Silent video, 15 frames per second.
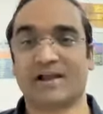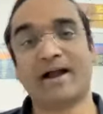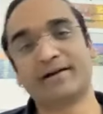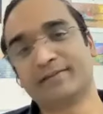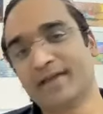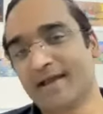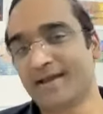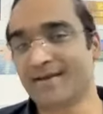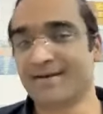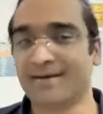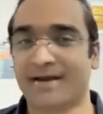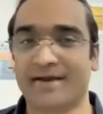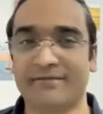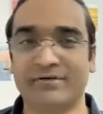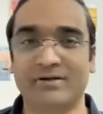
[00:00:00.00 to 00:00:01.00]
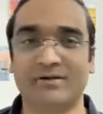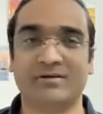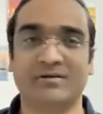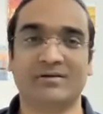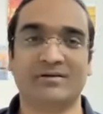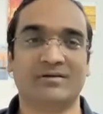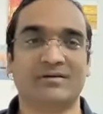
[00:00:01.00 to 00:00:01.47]
And then I
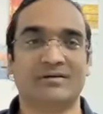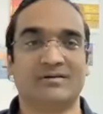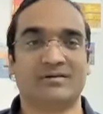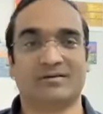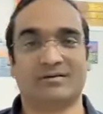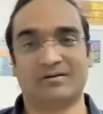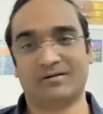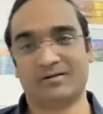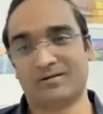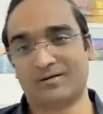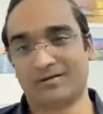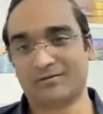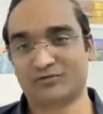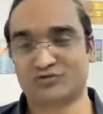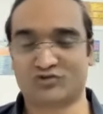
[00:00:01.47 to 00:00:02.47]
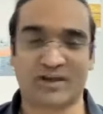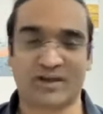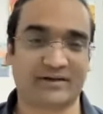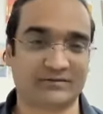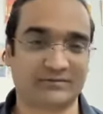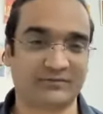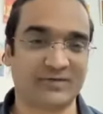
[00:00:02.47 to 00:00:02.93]
will
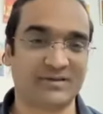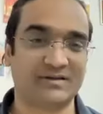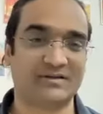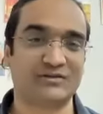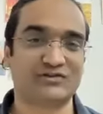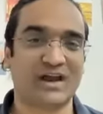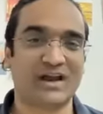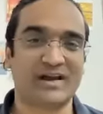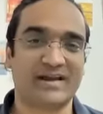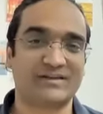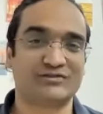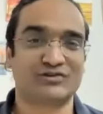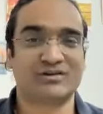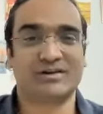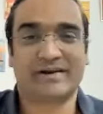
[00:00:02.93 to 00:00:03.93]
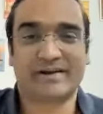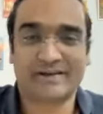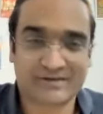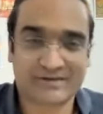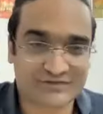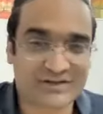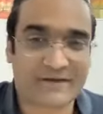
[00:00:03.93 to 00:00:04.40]
check whether the child has real
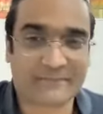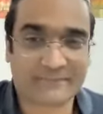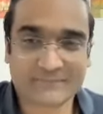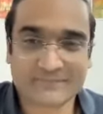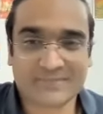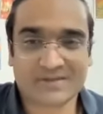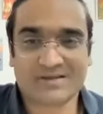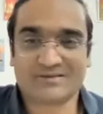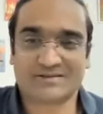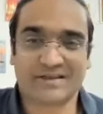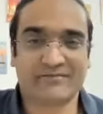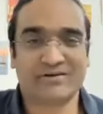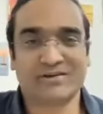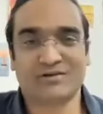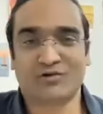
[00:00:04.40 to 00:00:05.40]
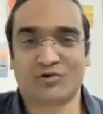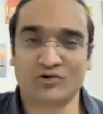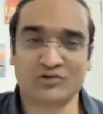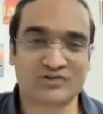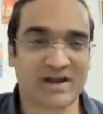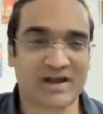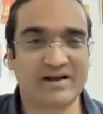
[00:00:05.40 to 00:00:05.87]
ADHD.
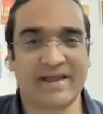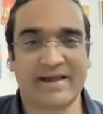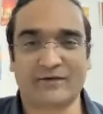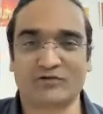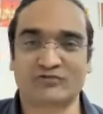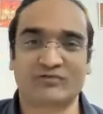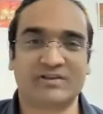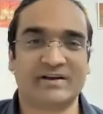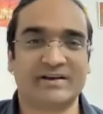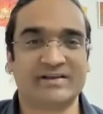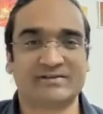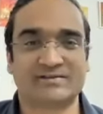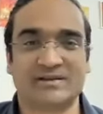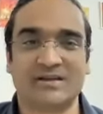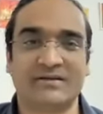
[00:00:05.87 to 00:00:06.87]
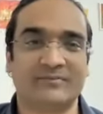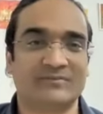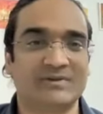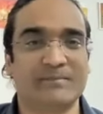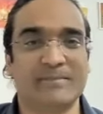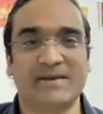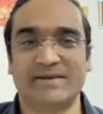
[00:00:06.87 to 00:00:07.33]
7-year-old child diagnosed with ADHD,
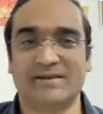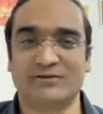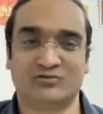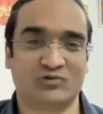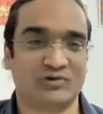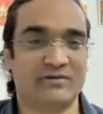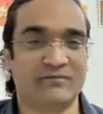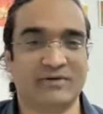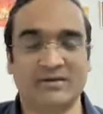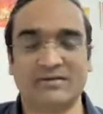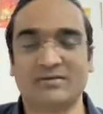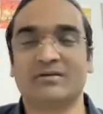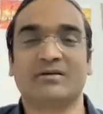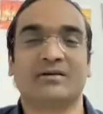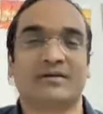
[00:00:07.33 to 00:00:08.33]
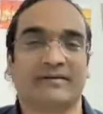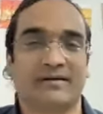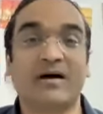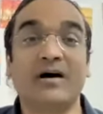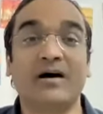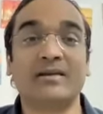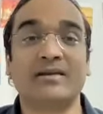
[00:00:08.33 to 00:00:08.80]
the meaning is only one,
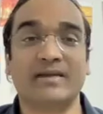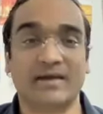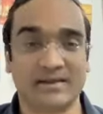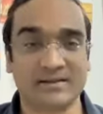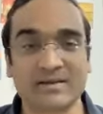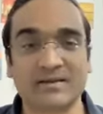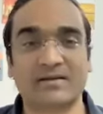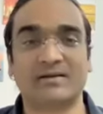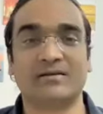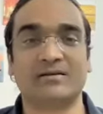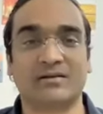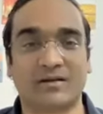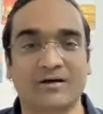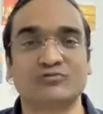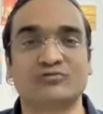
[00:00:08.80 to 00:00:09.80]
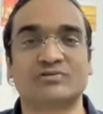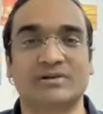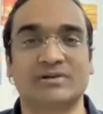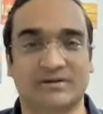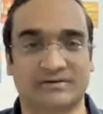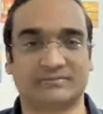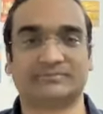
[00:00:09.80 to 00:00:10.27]
unethical
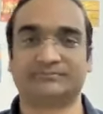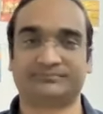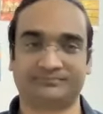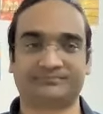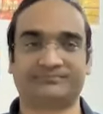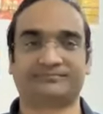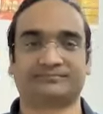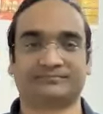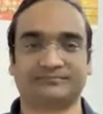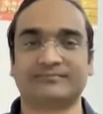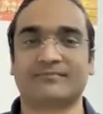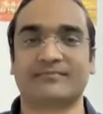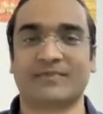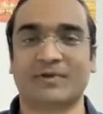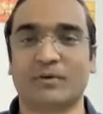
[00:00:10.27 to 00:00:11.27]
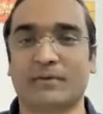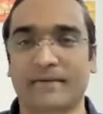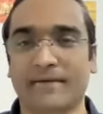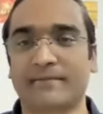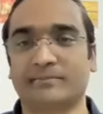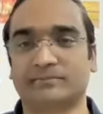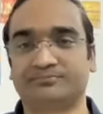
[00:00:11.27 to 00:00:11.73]
counselor.
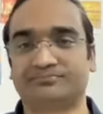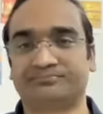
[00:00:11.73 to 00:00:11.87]
Okay.